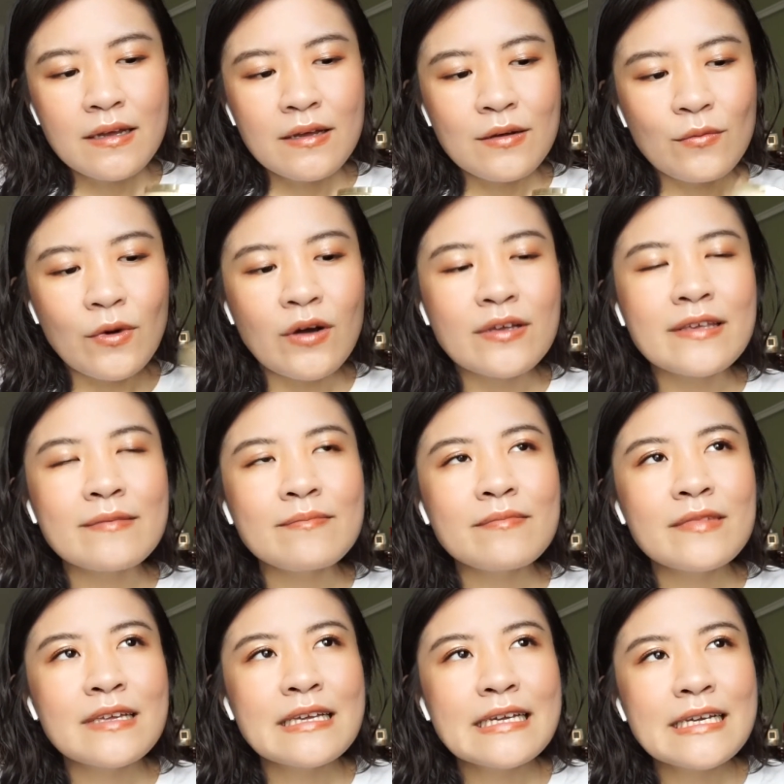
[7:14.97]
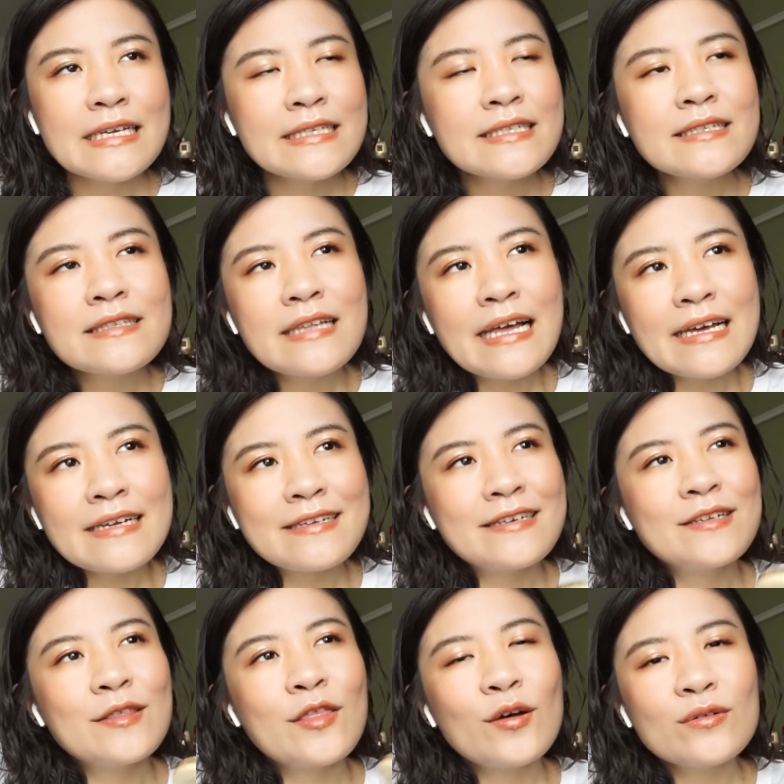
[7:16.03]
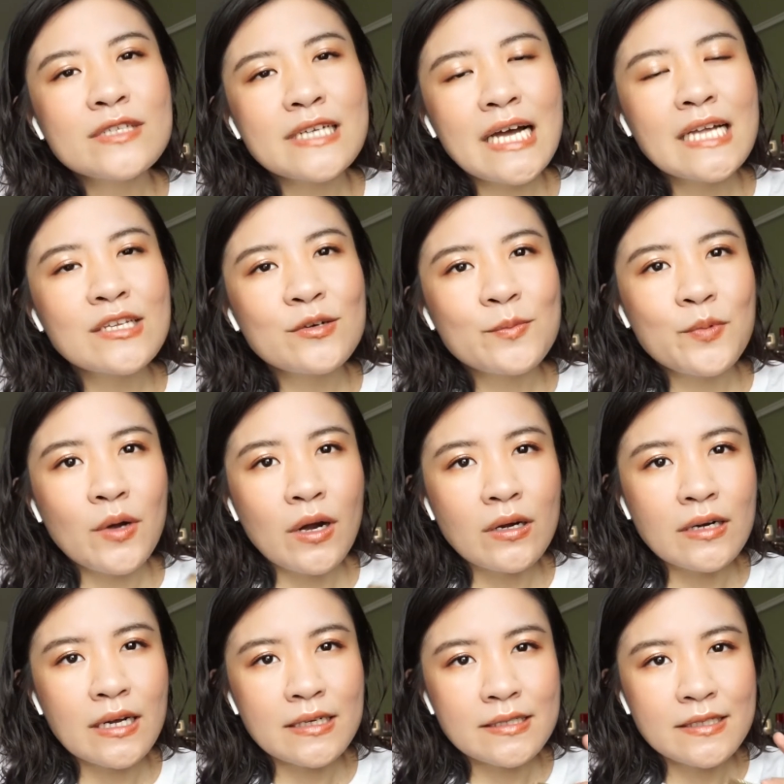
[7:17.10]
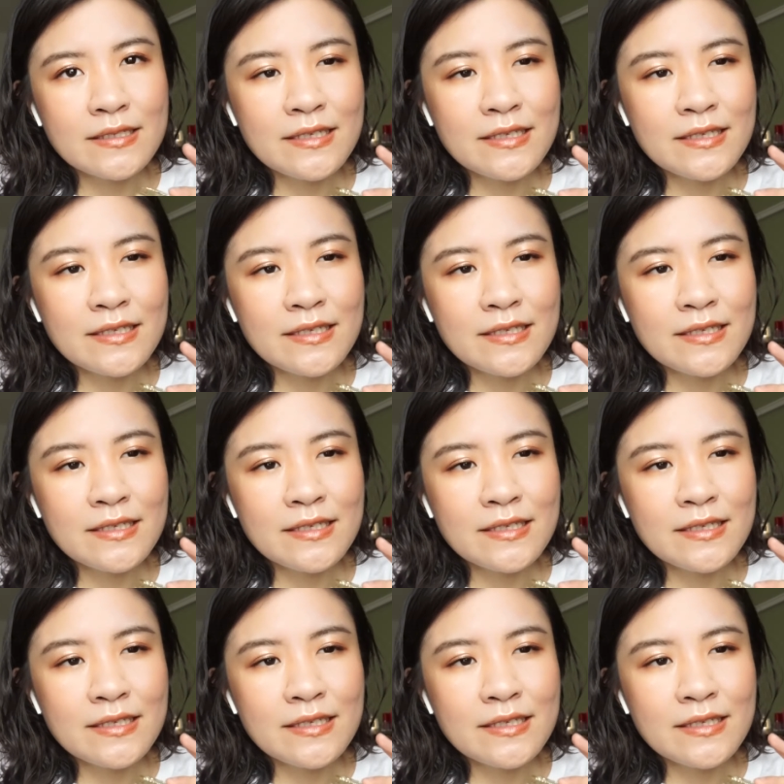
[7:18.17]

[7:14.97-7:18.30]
Well, it's like those kind of product.